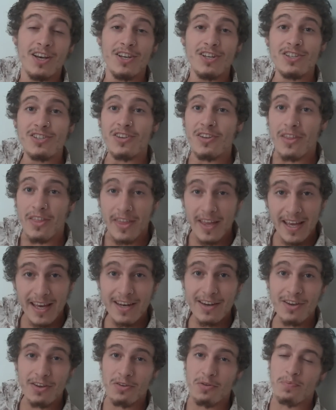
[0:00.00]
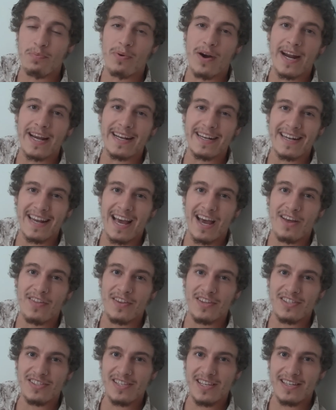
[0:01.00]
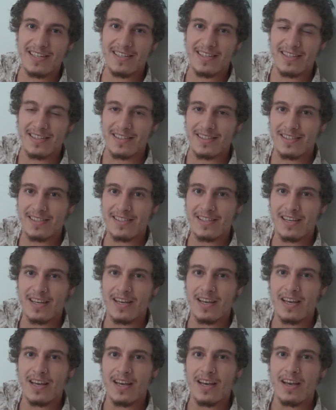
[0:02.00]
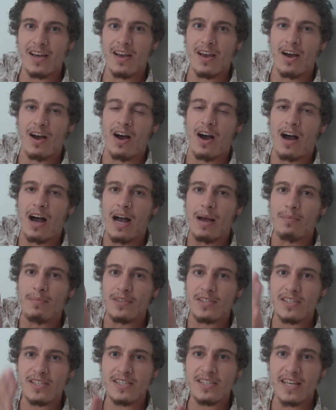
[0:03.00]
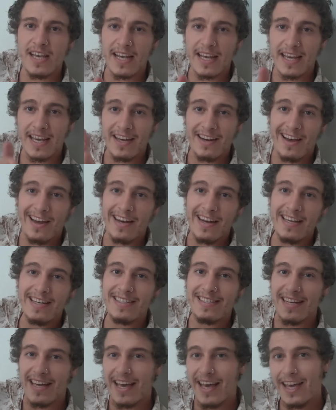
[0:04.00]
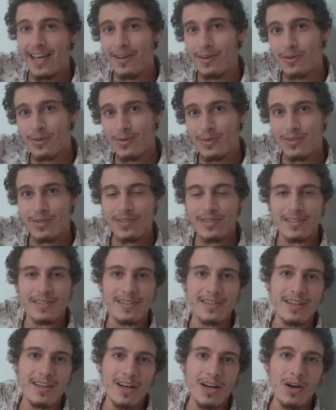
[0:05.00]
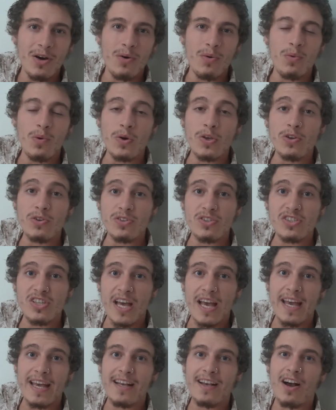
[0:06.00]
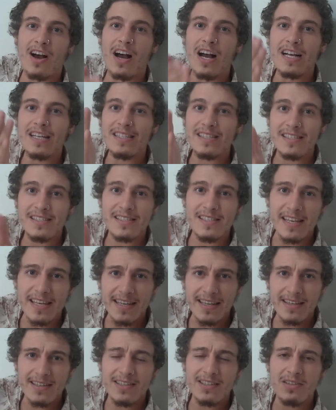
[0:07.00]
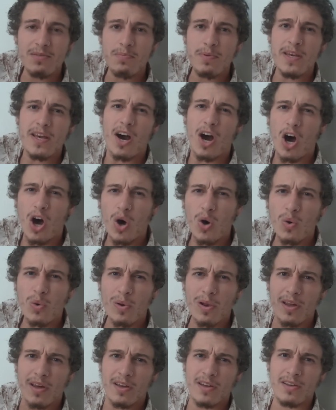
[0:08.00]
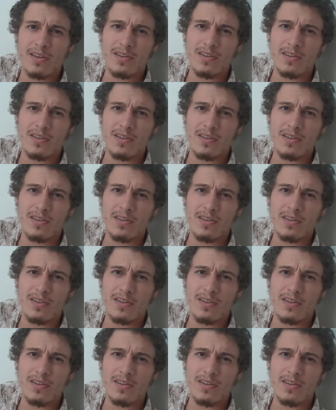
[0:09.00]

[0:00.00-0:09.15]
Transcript: So then you break down the sentence, I'm sick and I need to heal. Well, you're saying I seek to be whole.